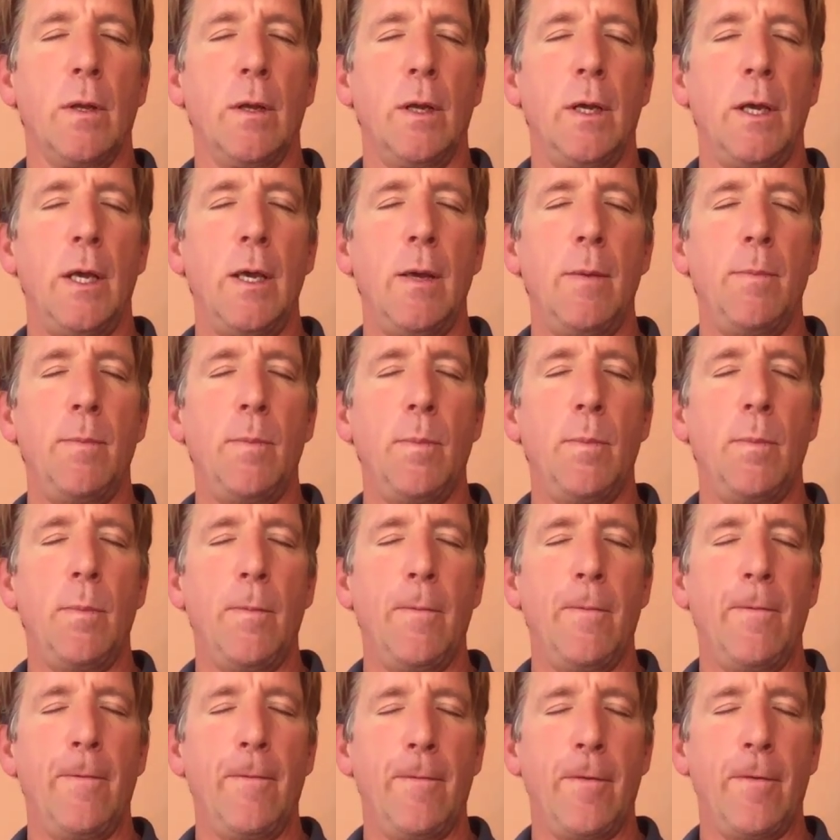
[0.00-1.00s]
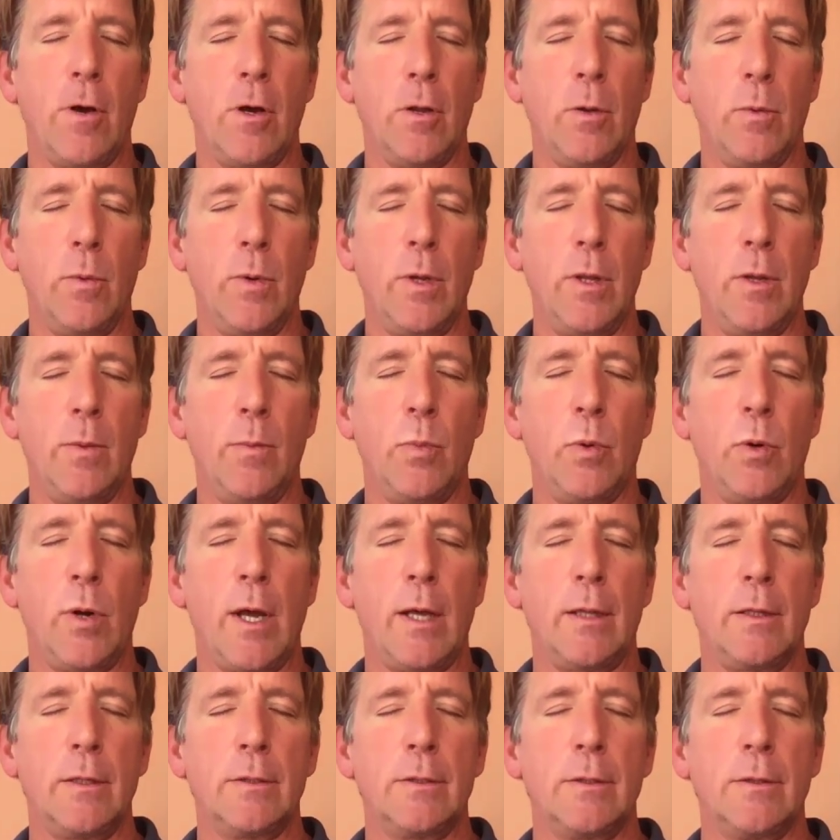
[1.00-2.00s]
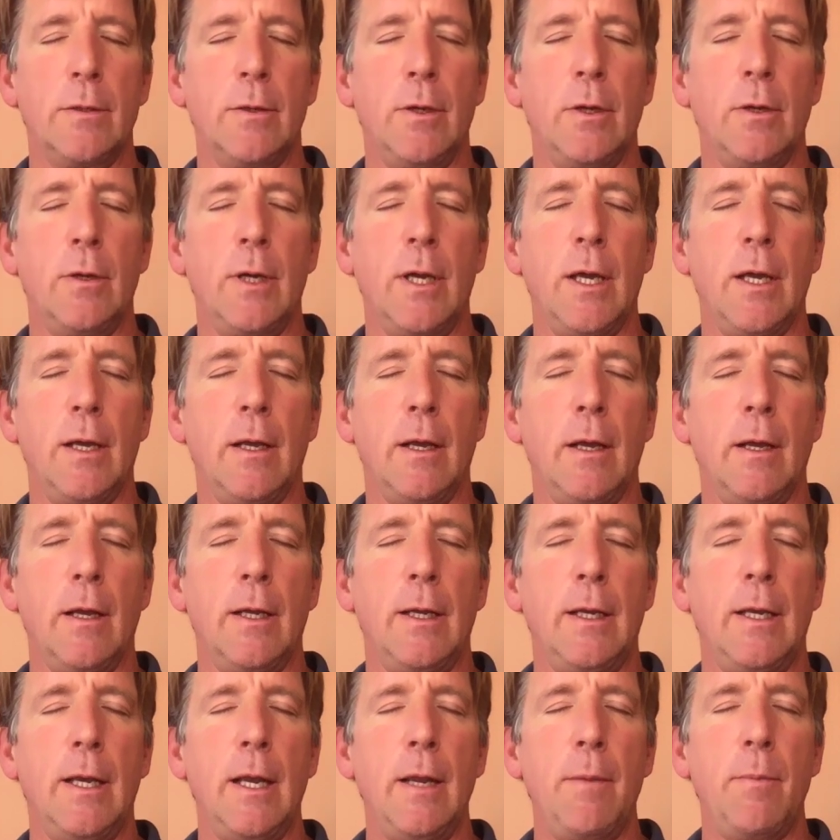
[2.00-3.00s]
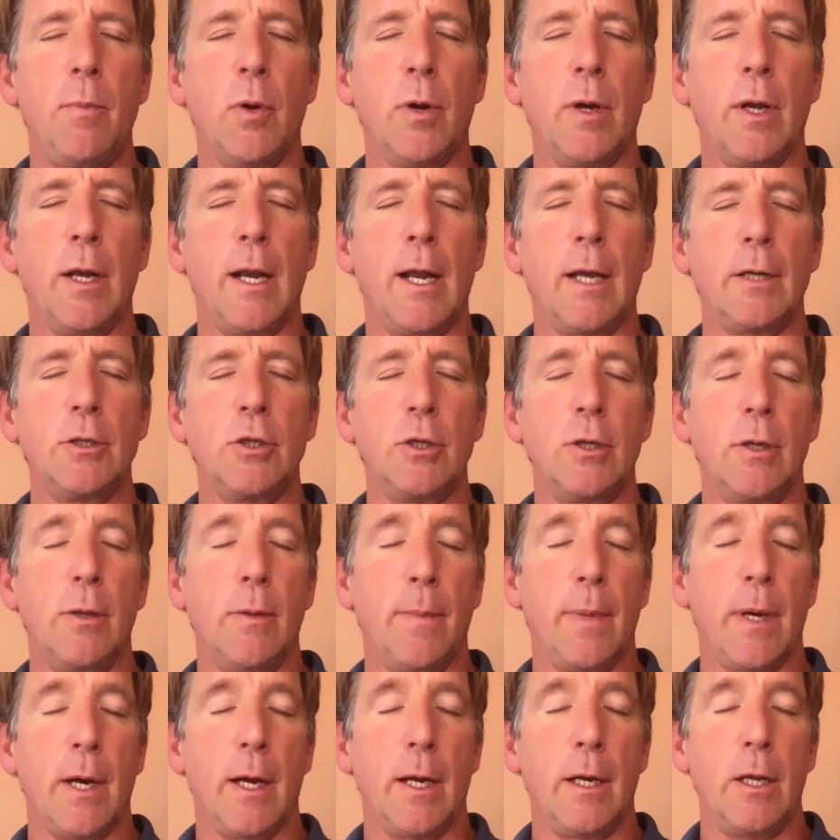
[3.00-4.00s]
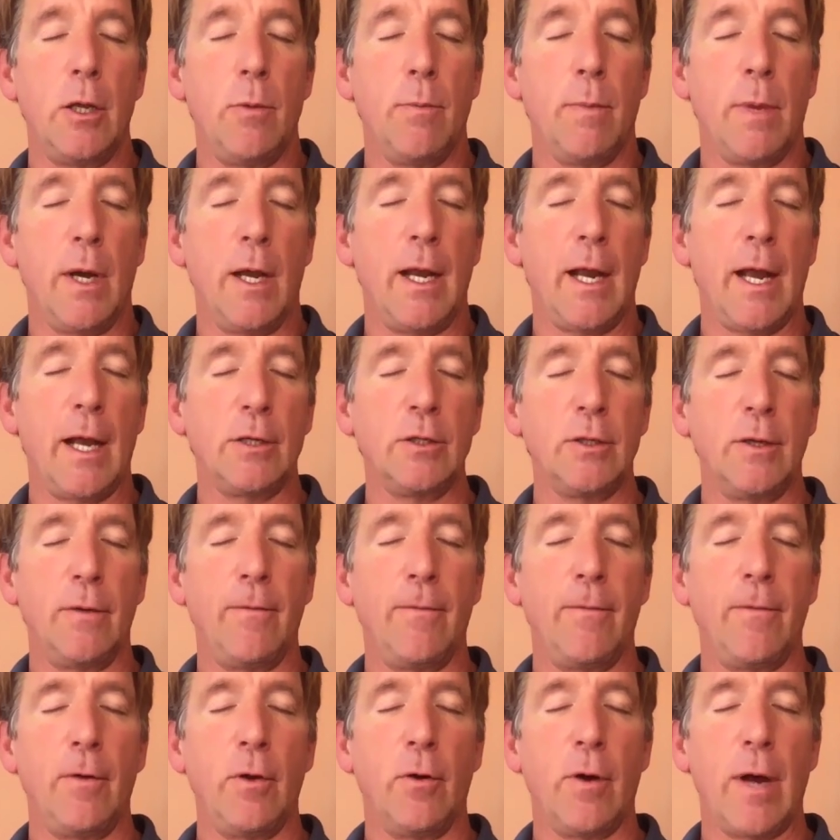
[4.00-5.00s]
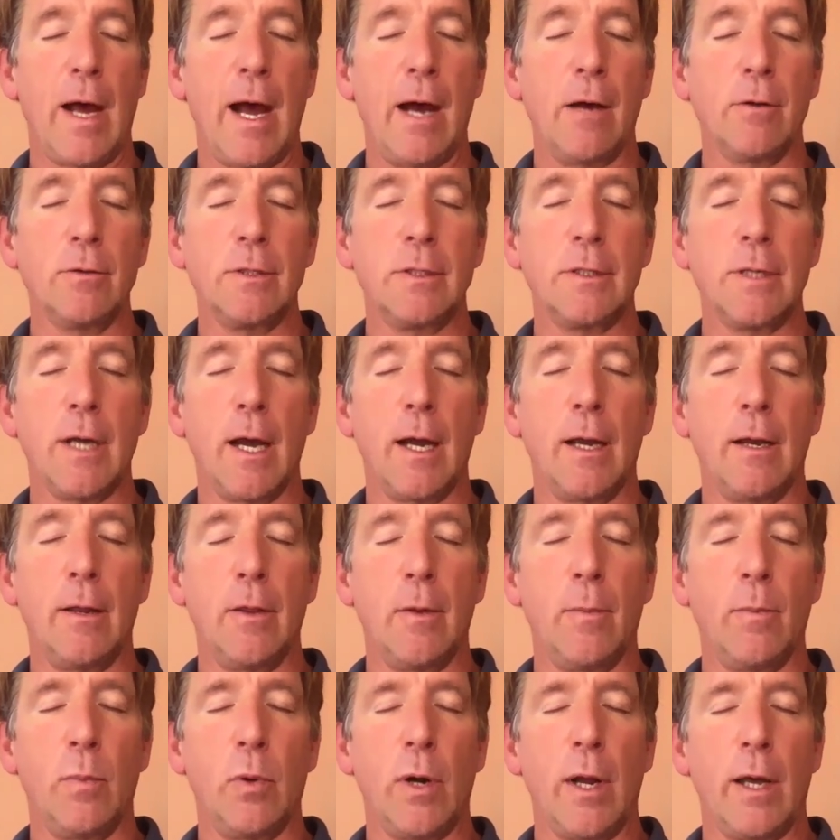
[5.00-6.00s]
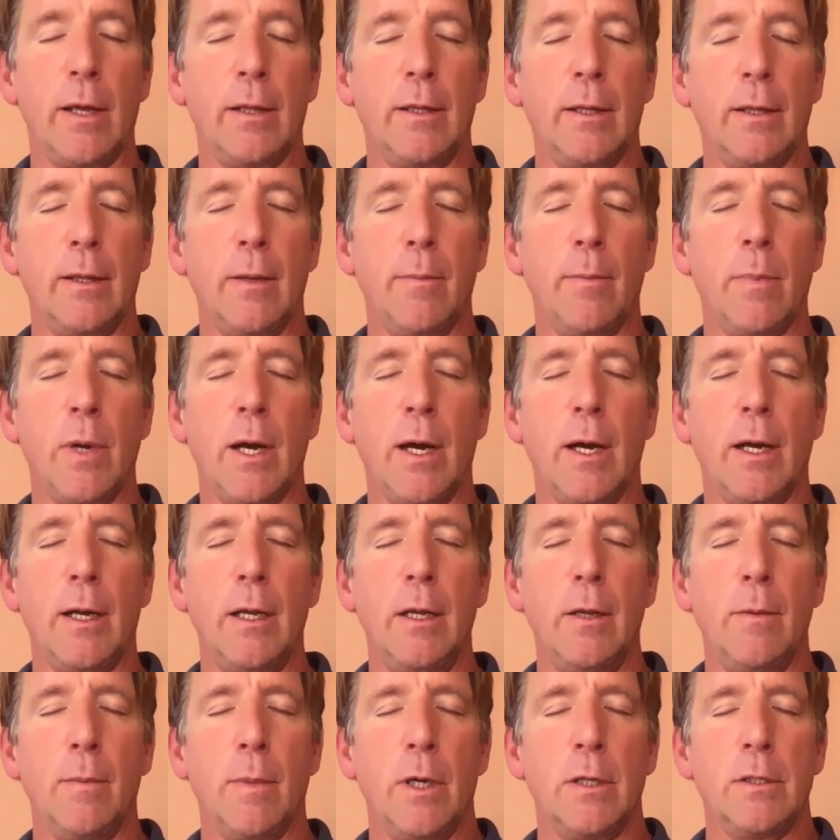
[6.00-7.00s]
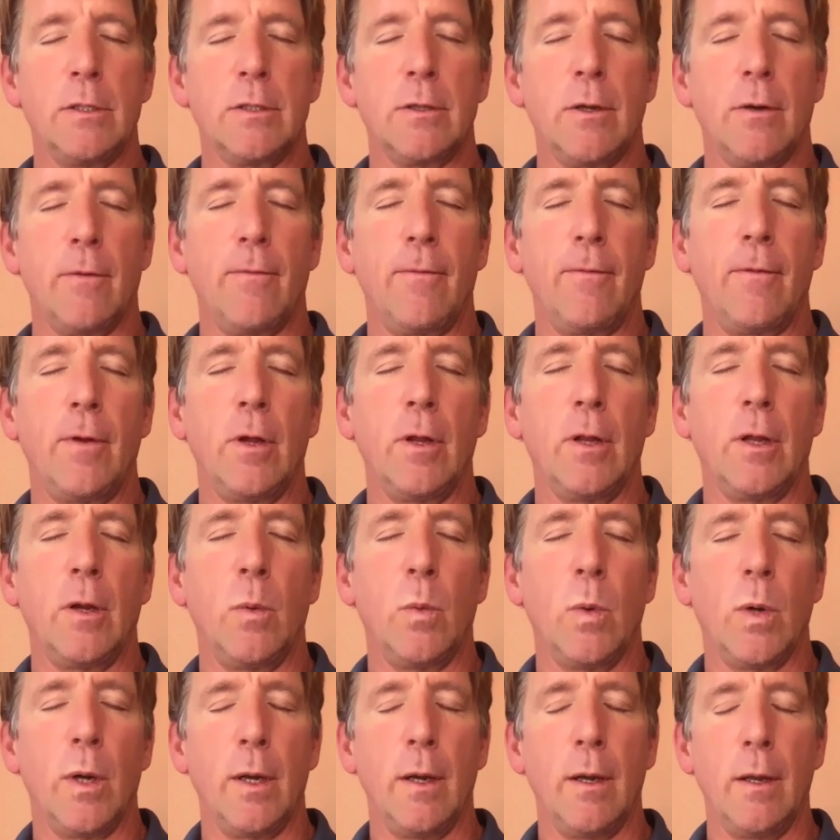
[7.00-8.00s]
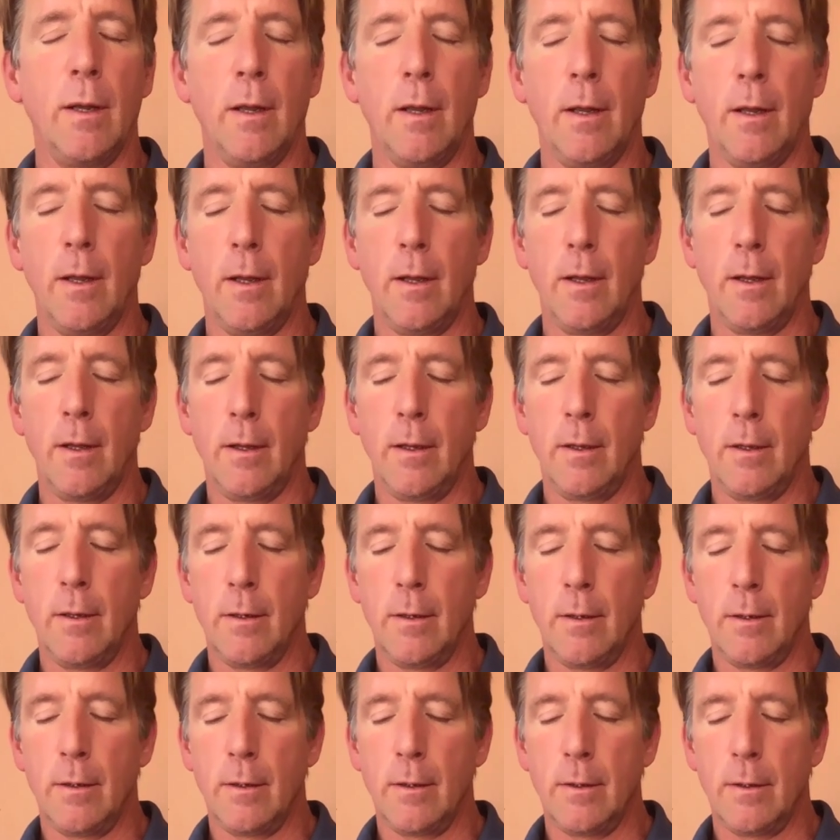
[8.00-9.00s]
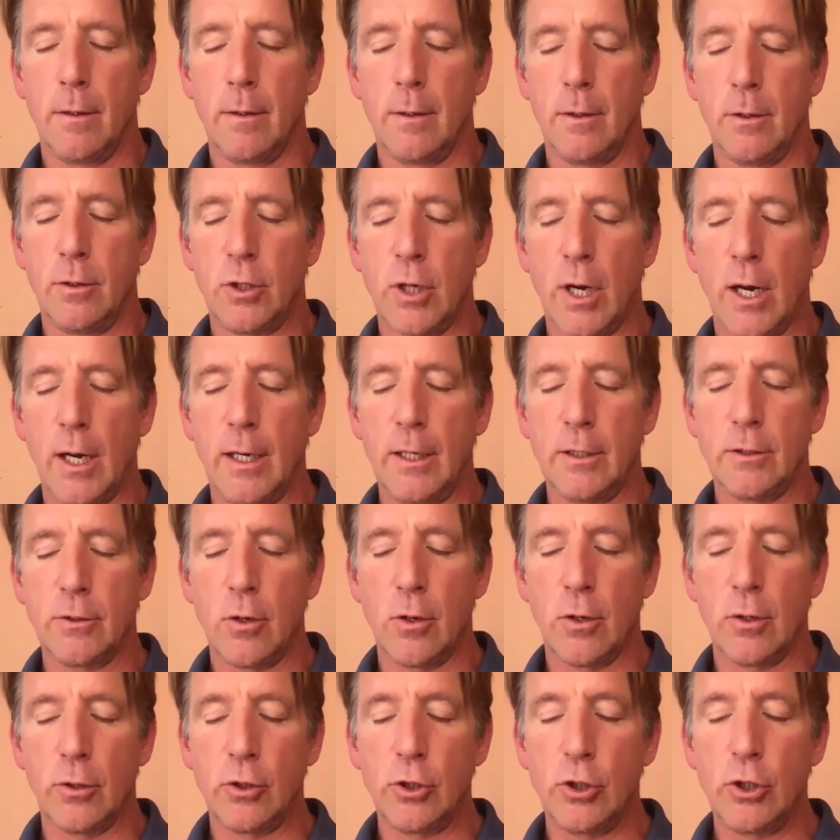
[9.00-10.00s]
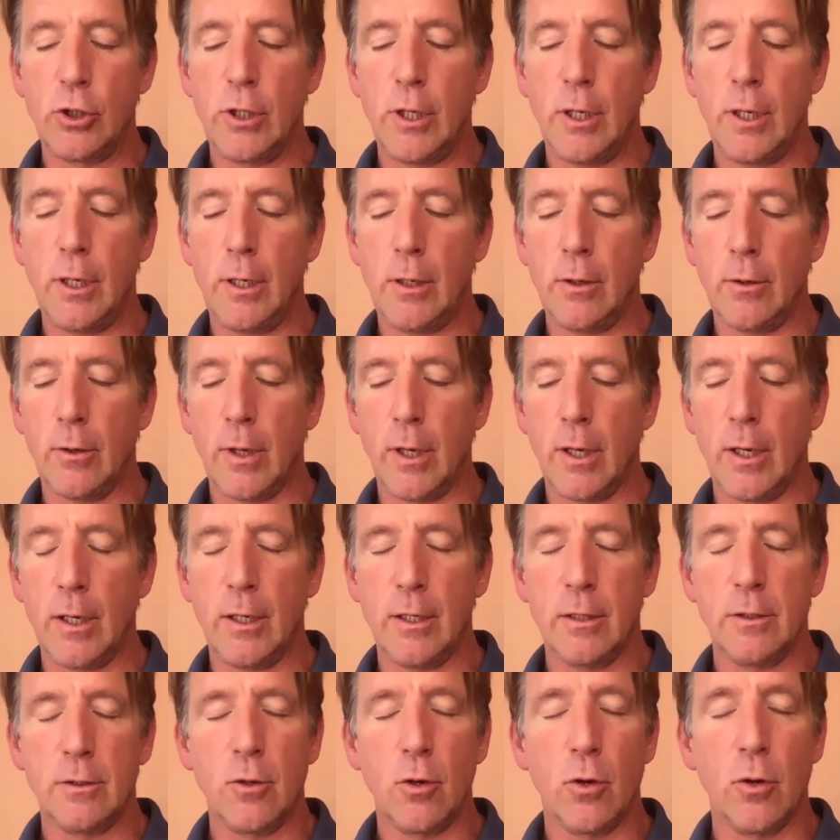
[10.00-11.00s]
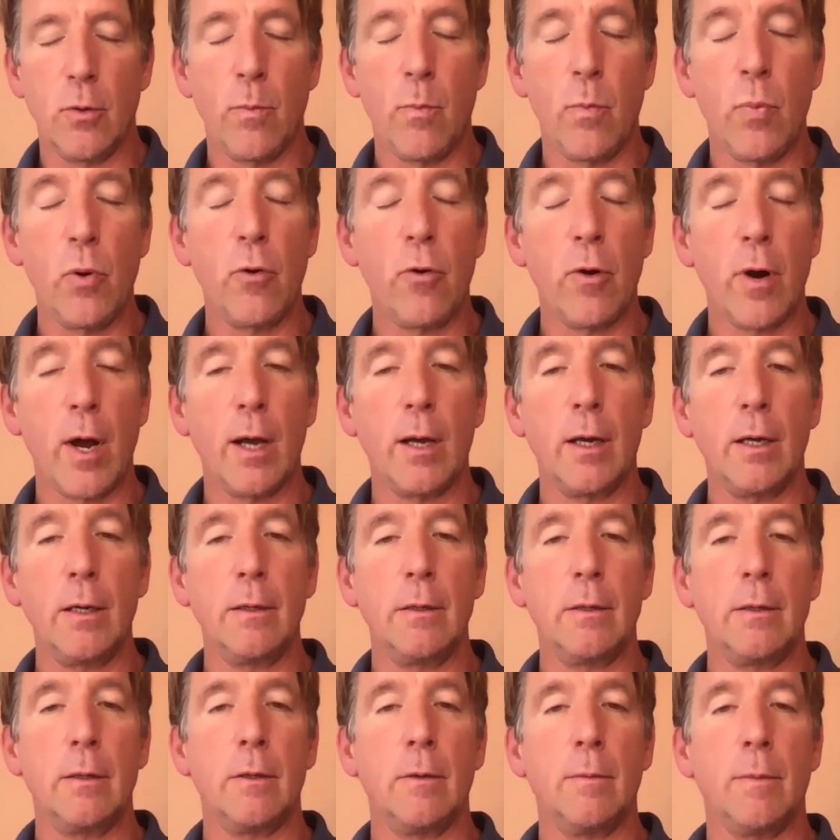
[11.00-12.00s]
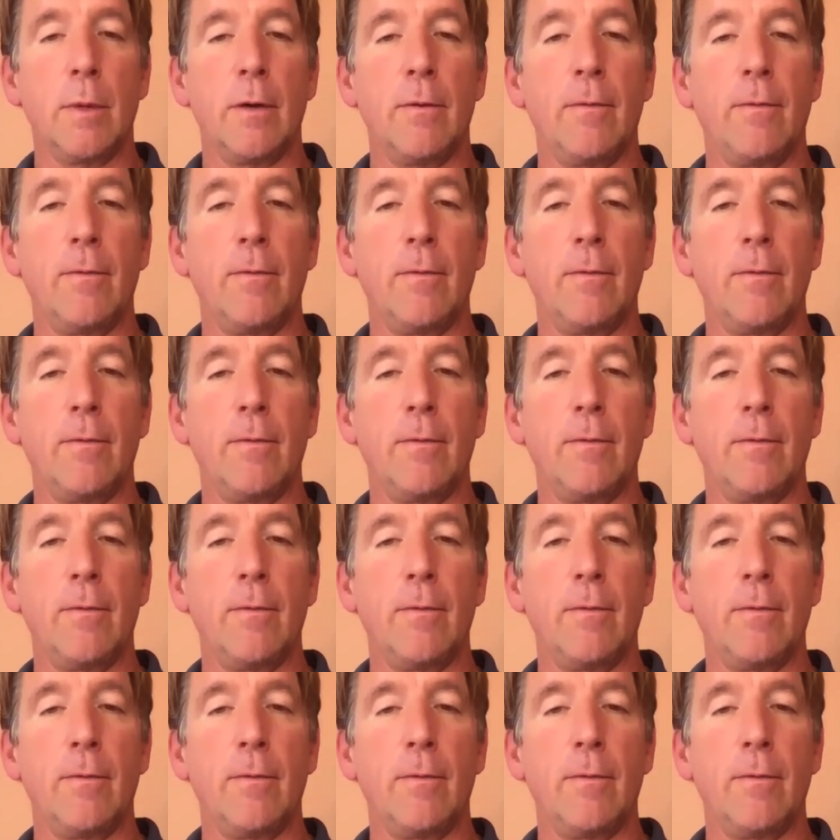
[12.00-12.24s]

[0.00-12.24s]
Keep following the breath so you get a deeper connection to the body. You might actually feel outside of the breath in the body. You might start feeling what The Chinese call qi, or the Indians call prana. You might